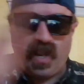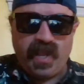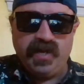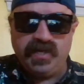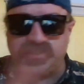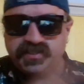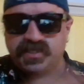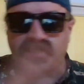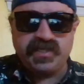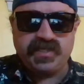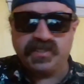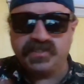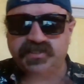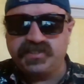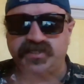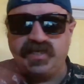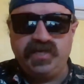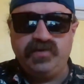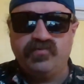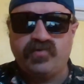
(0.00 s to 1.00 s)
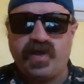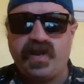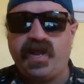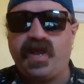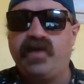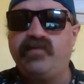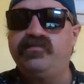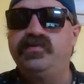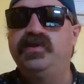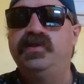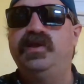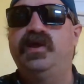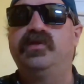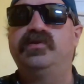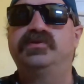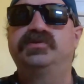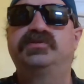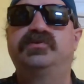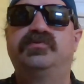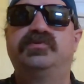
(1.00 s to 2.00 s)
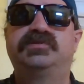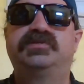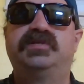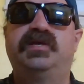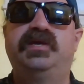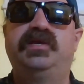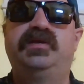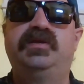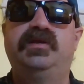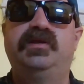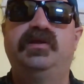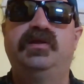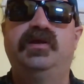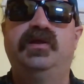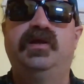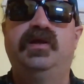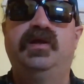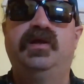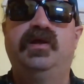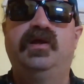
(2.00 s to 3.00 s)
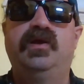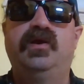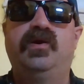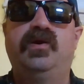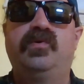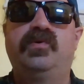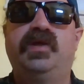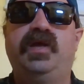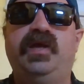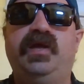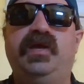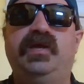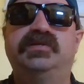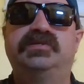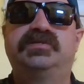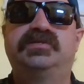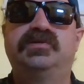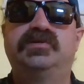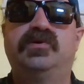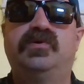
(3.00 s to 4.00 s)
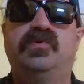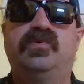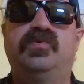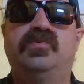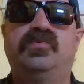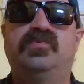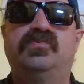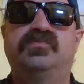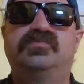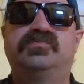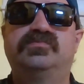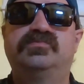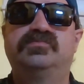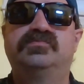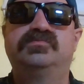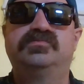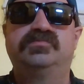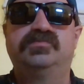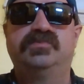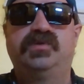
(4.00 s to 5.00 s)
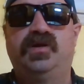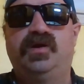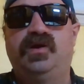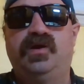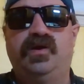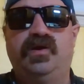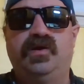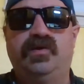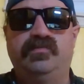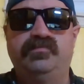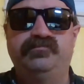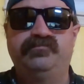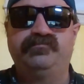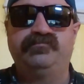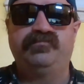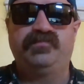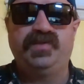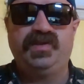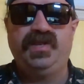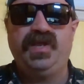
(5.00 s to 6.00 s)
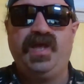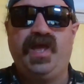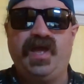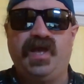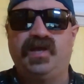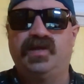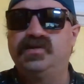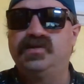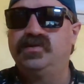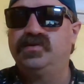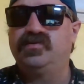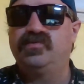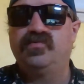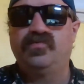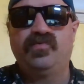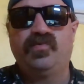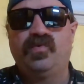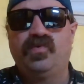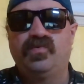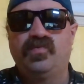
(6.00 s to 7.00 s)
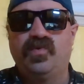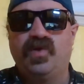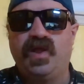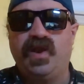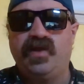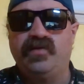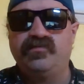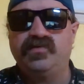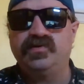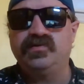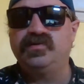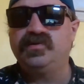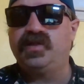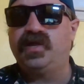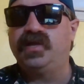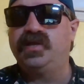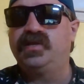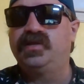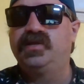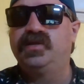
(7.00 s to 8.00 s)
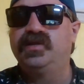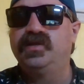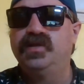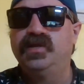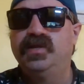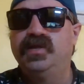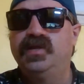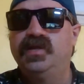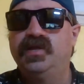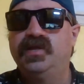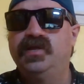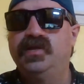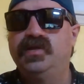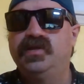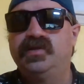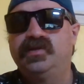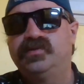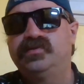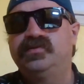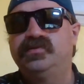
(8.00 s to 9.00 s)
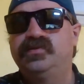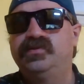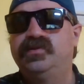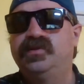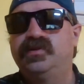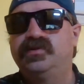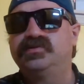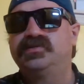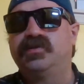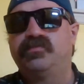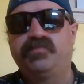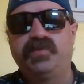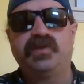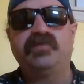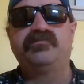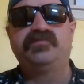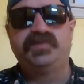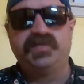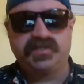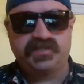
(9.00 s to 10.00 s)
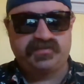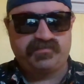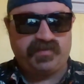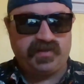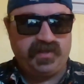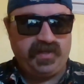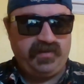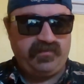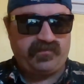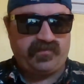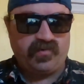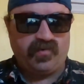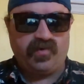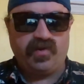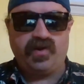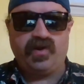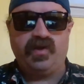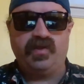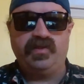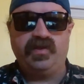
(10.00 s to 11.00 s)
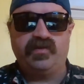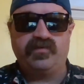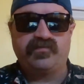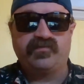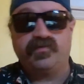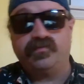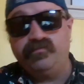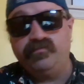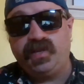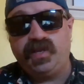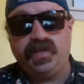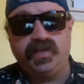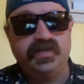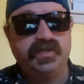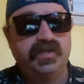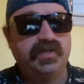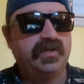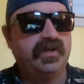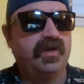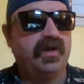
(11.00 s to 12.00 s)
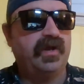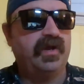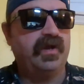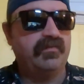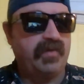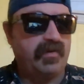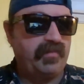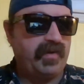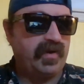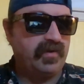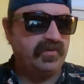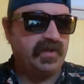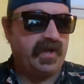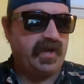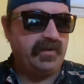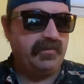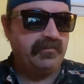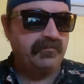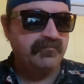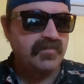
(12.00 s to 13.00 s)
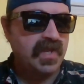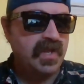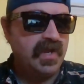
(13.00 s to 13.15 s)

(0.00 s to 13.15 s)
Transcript: it's like a scene right after the other. So it's like, okay, so yeah, whatever. Like, there's a bit of disbelief going on there for me about that.